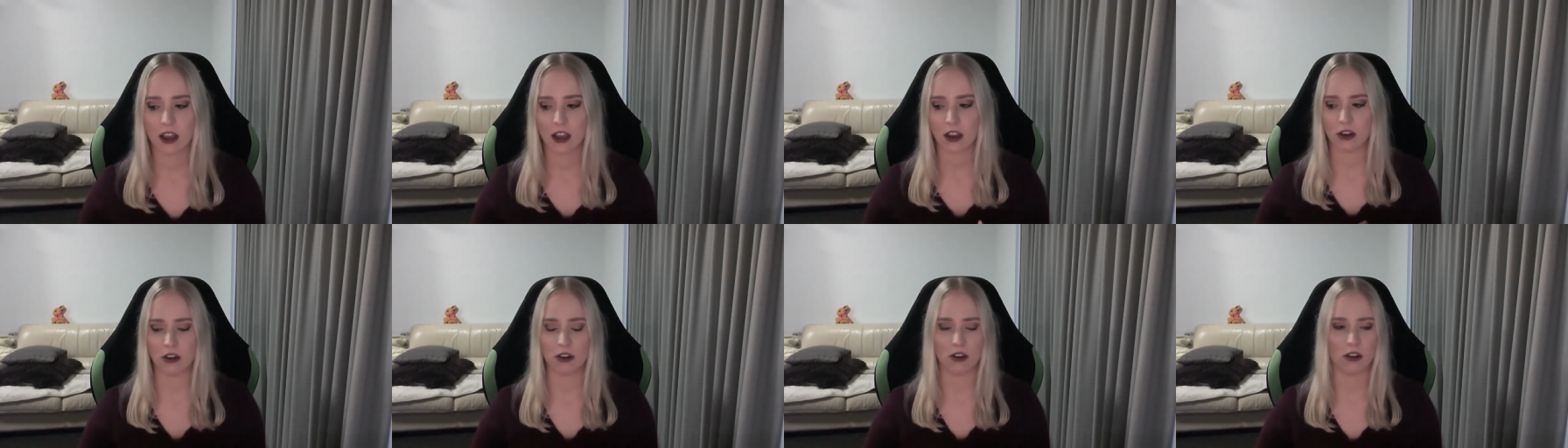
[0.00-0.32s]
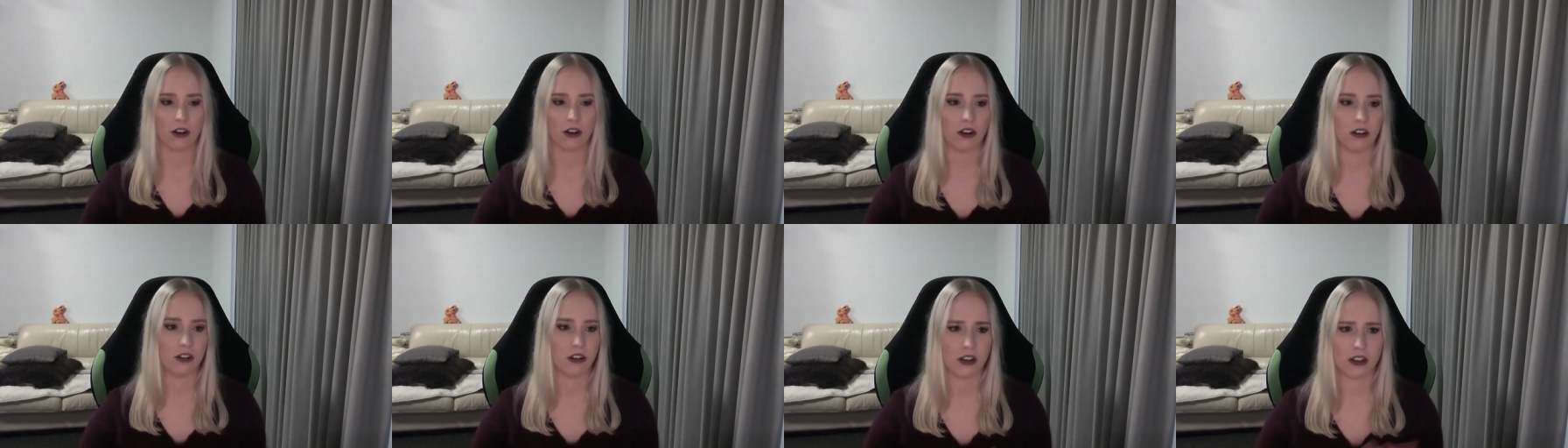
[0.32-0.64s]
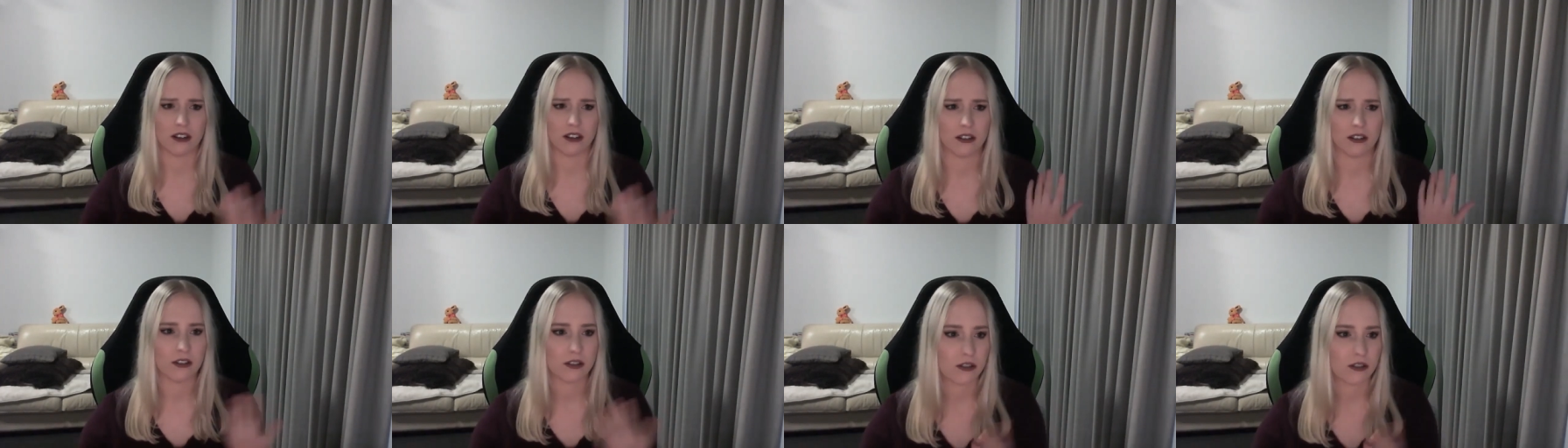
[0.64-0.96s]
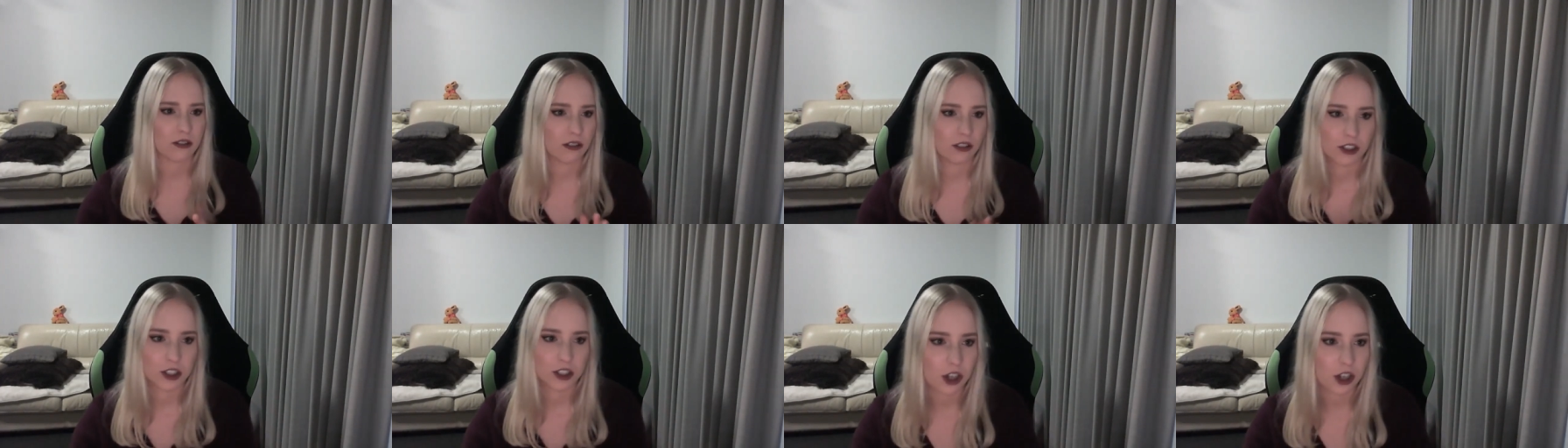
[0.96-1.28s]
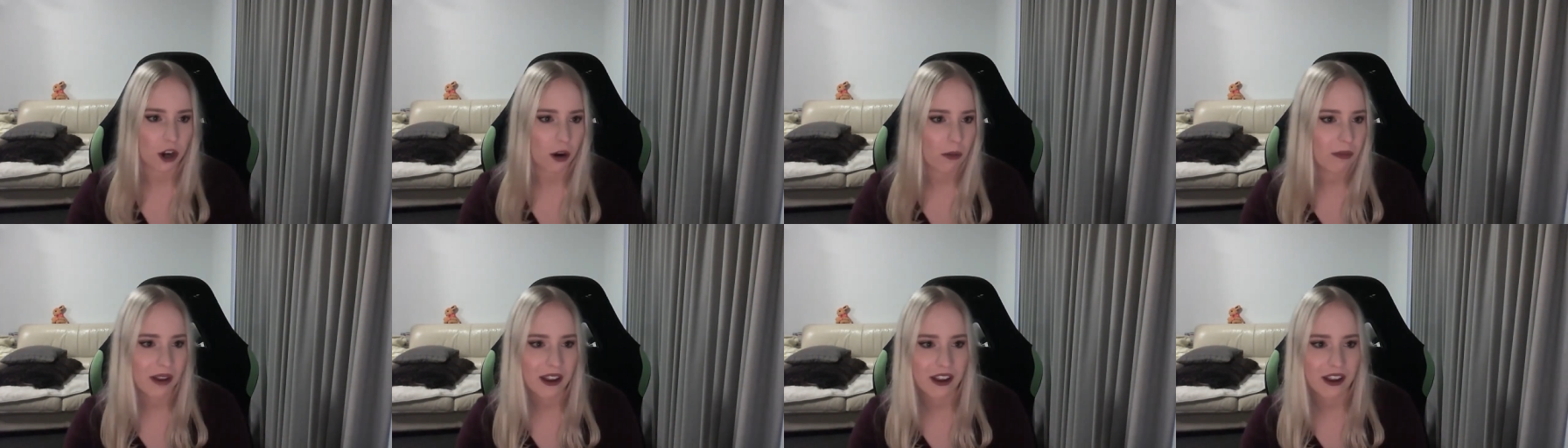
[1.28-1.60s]
you know you can do
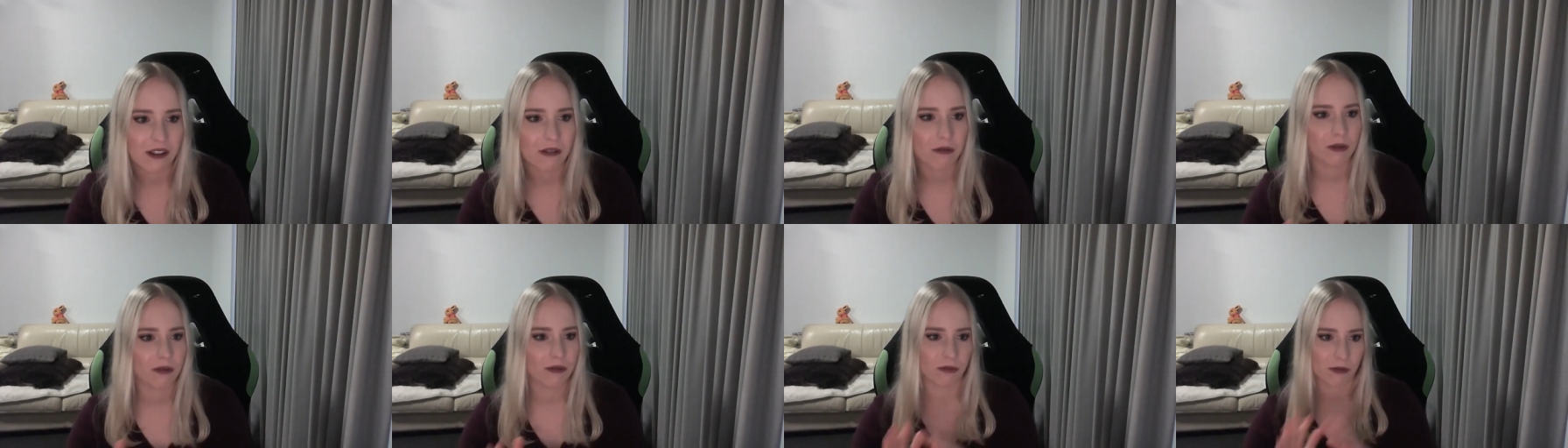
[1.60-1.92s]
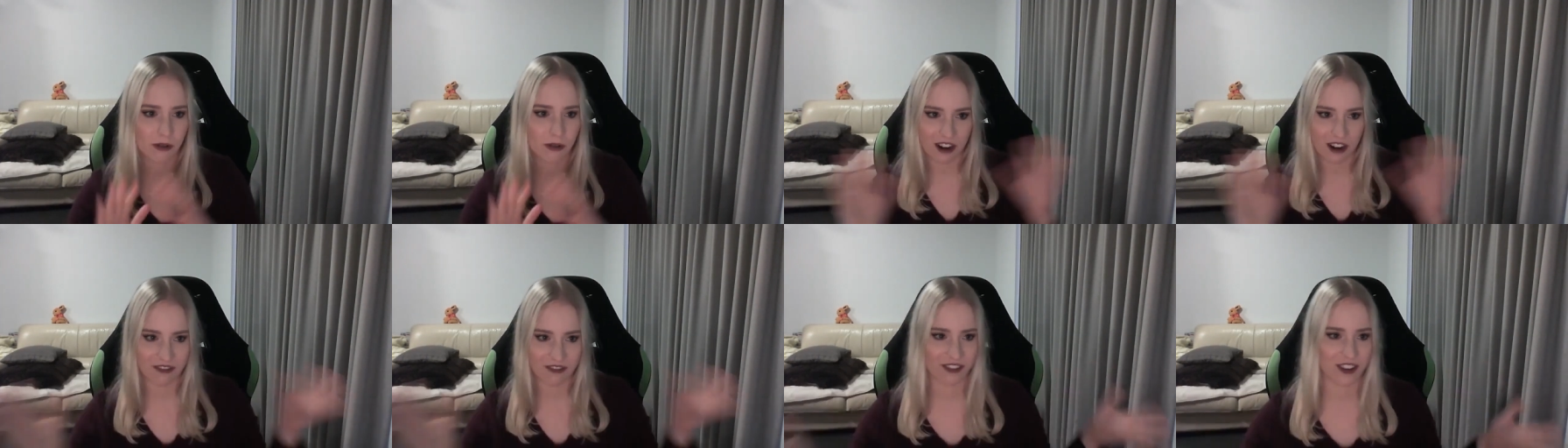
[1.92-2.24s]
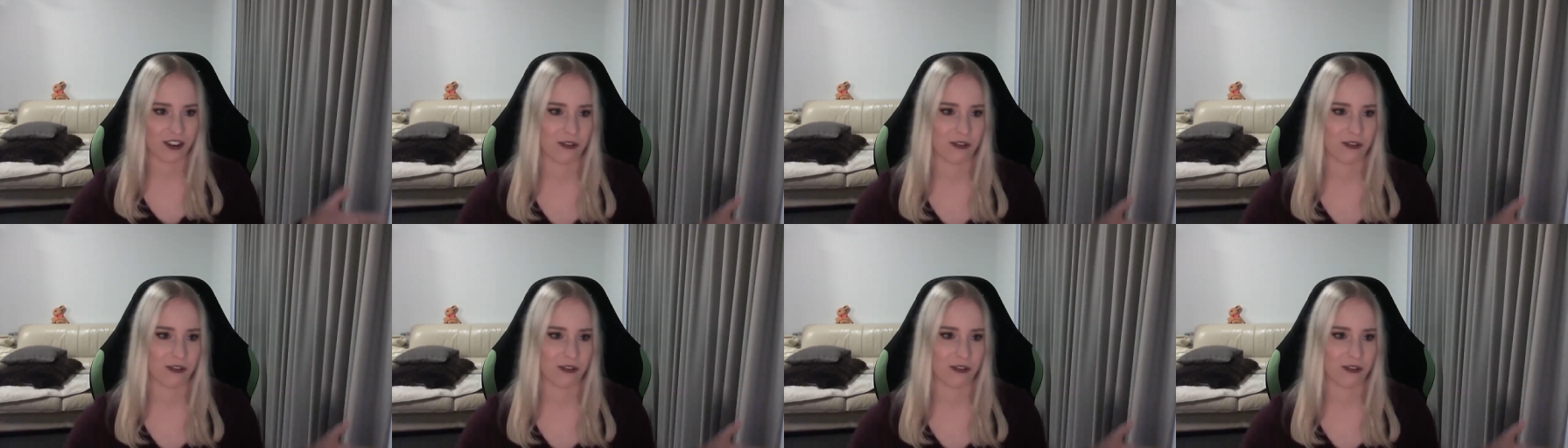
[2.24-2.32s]
shopping whatever mm.